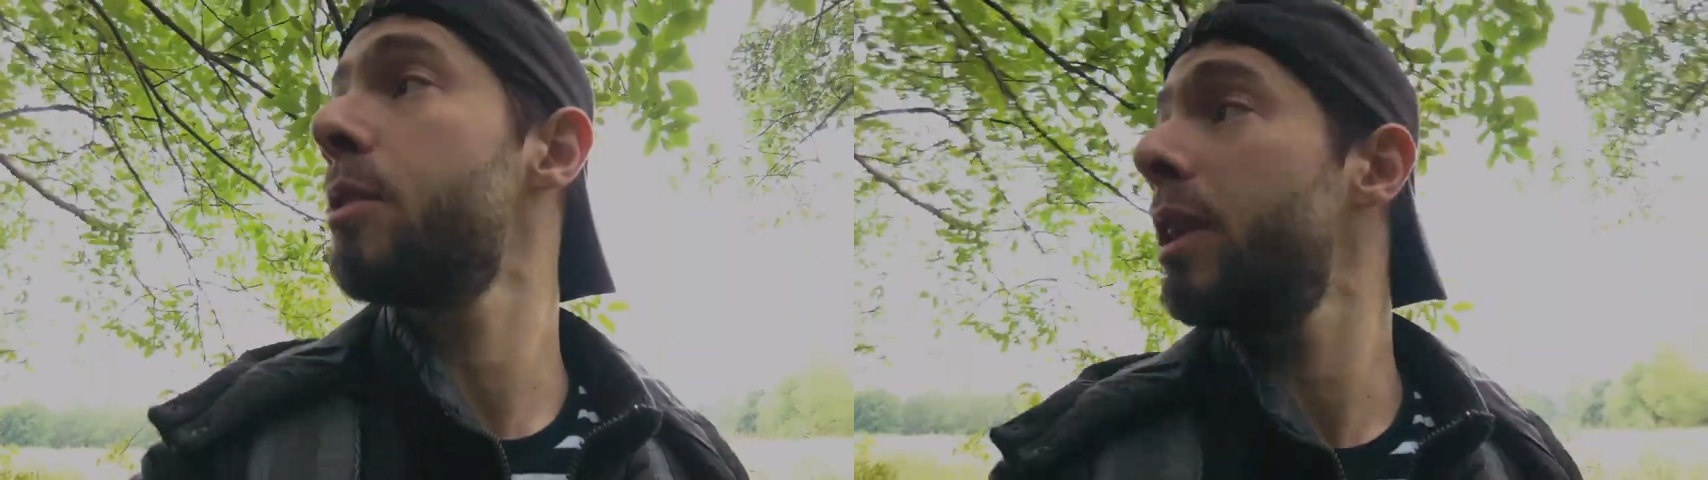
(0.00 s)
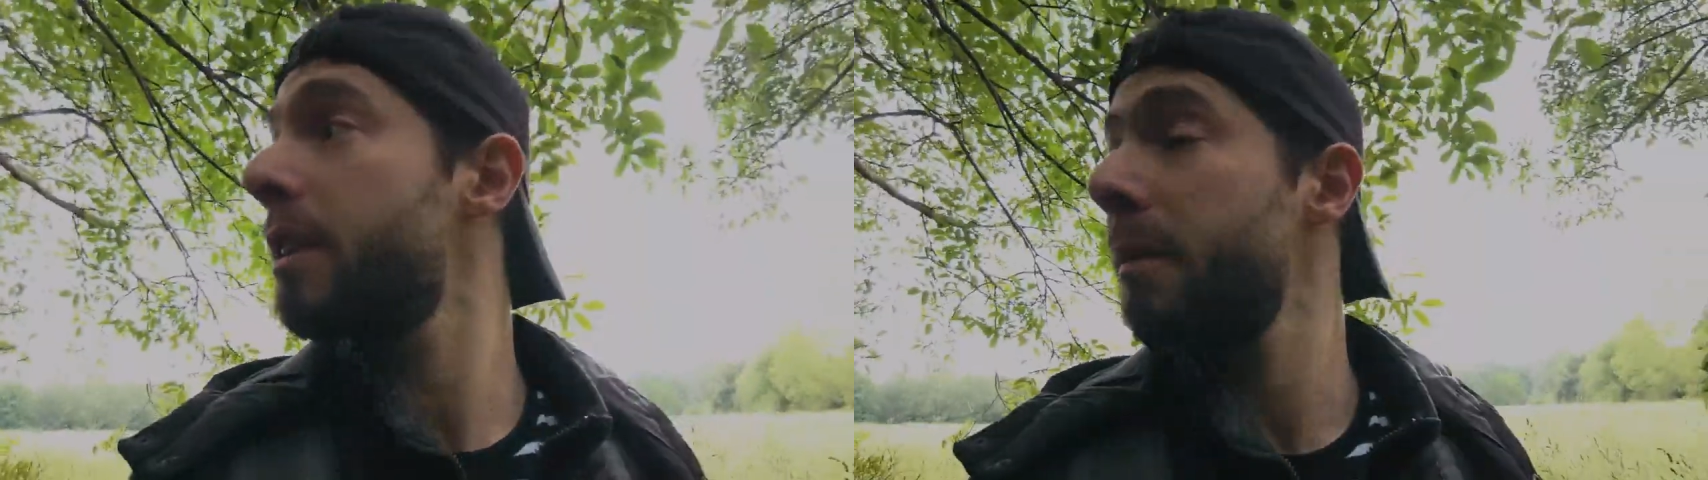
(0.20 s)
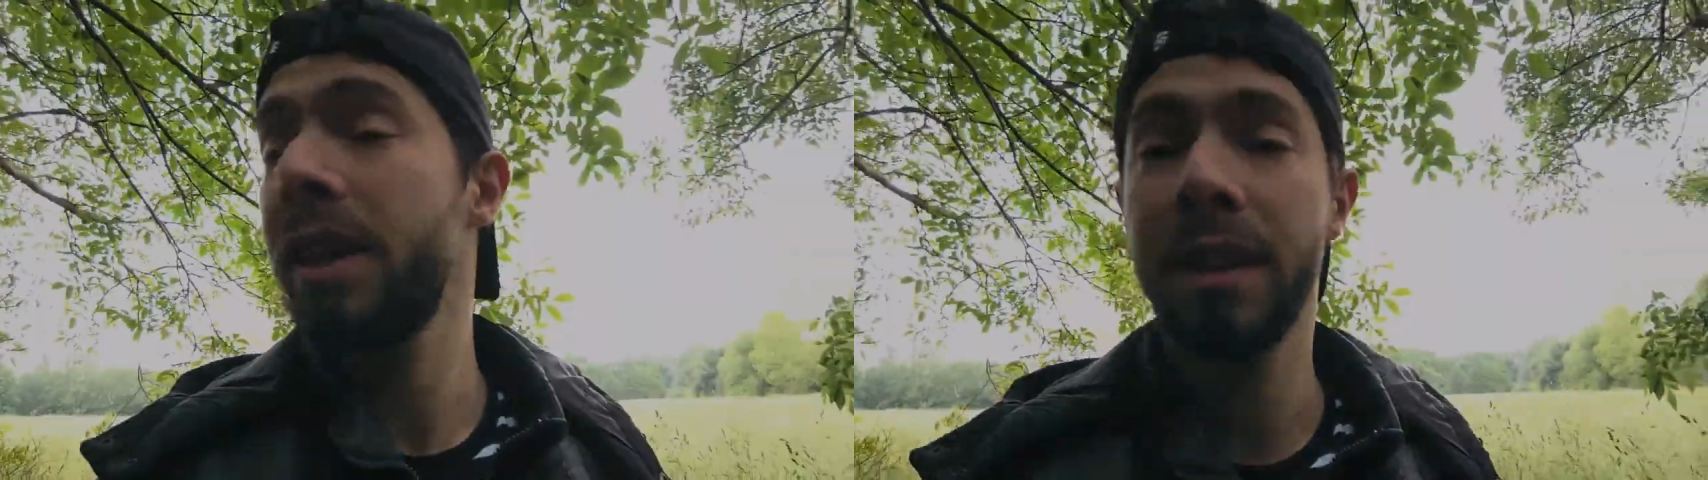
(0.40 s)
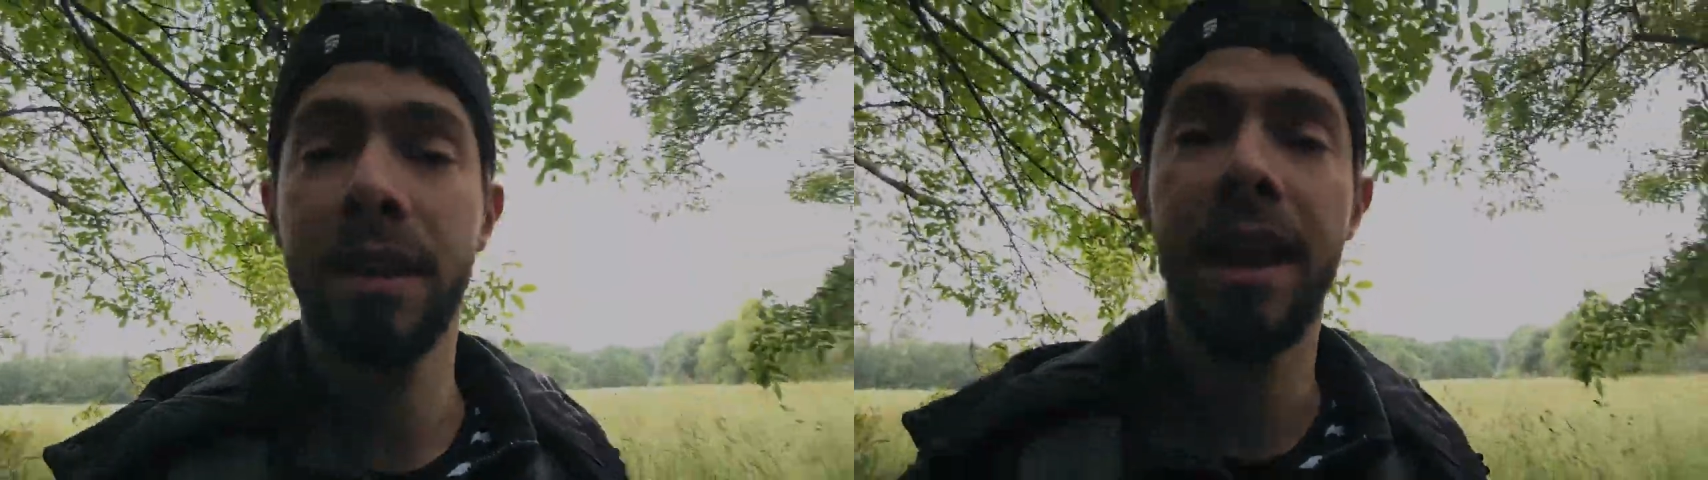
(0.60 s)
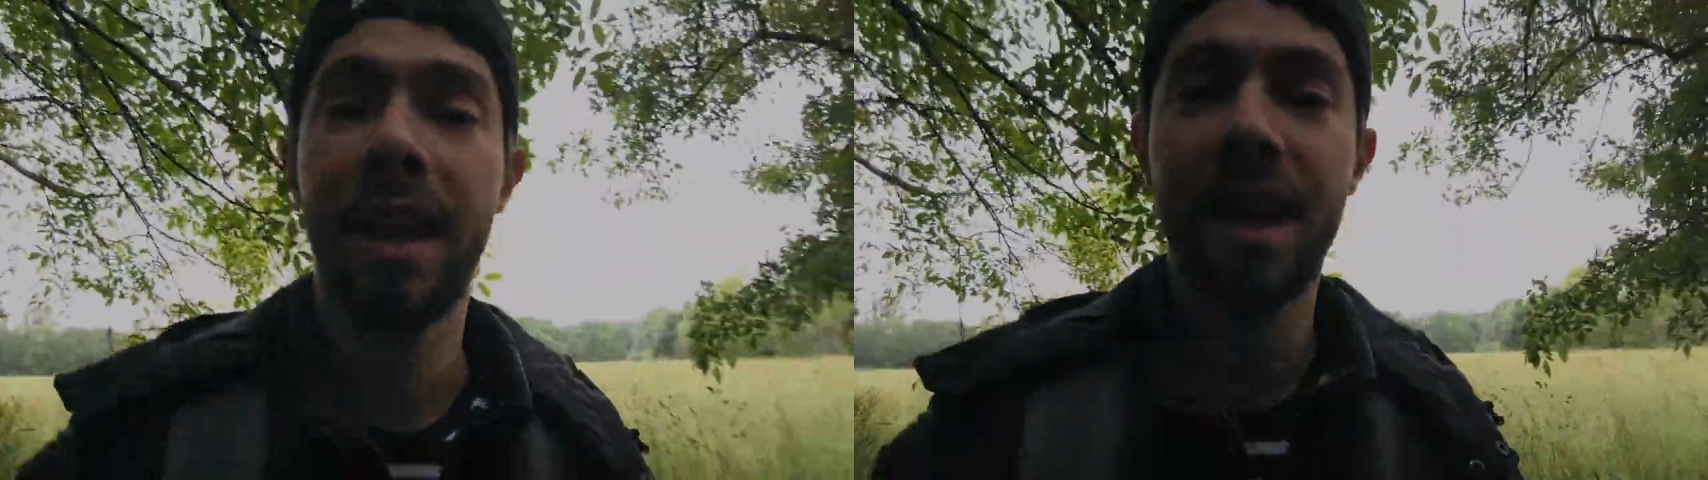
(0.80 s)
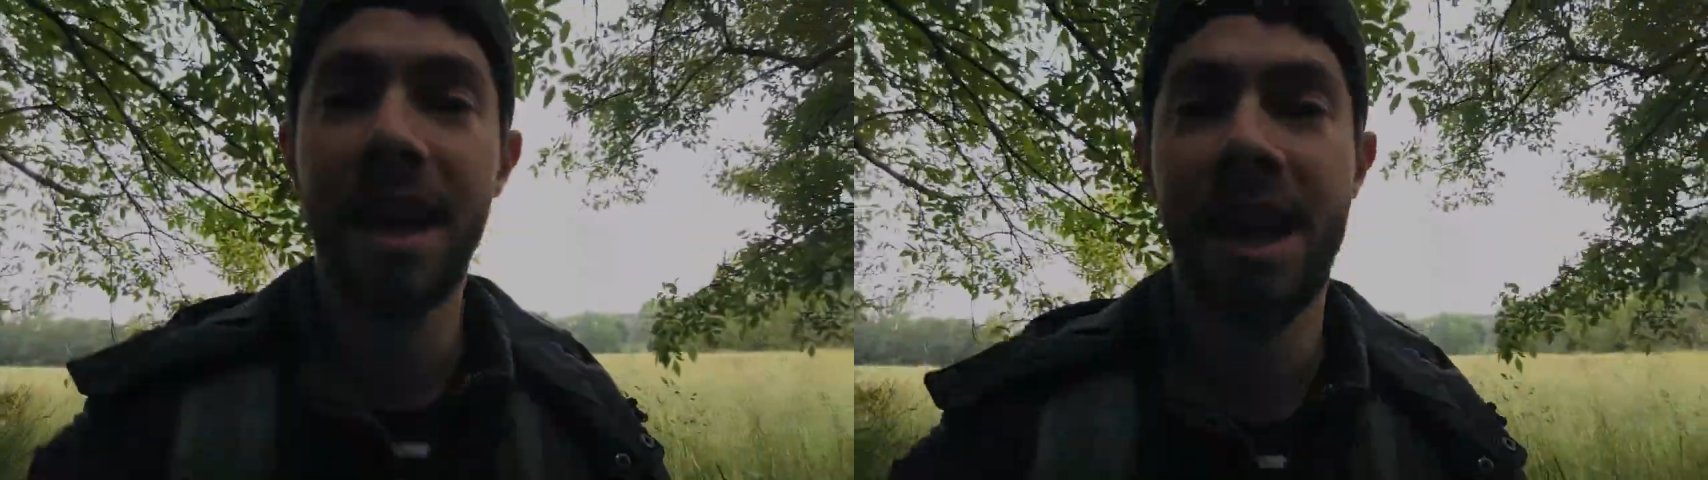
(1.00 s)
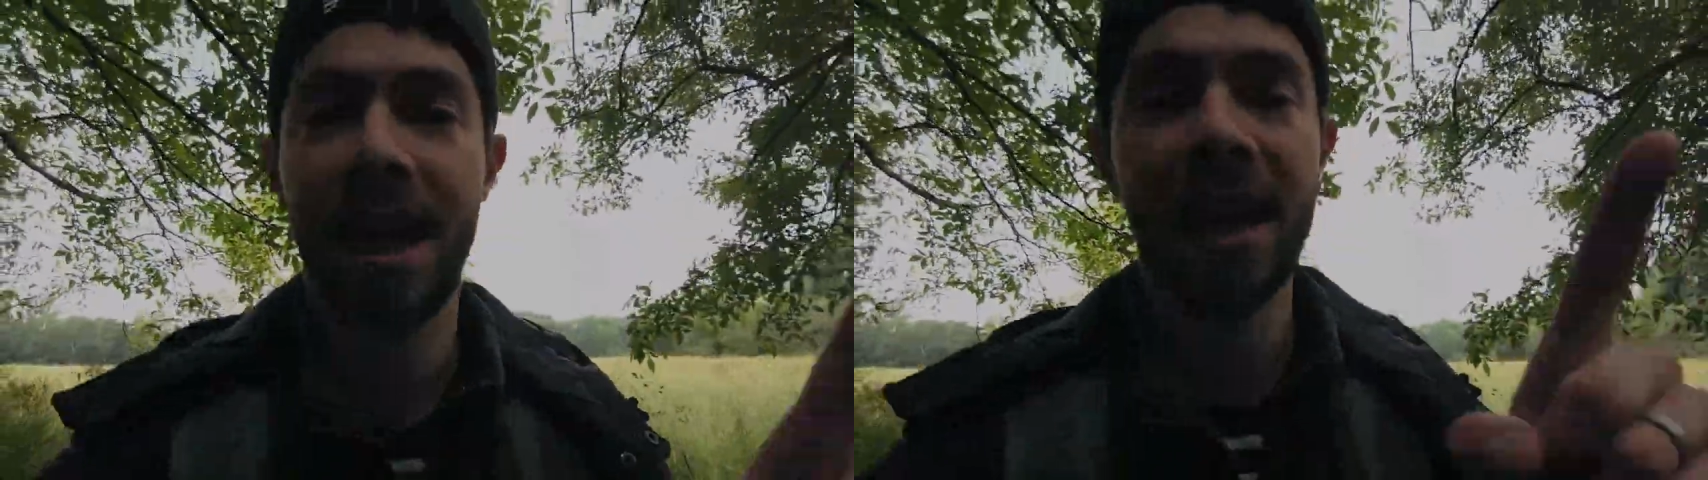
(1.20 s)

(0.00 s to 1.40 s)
So let me take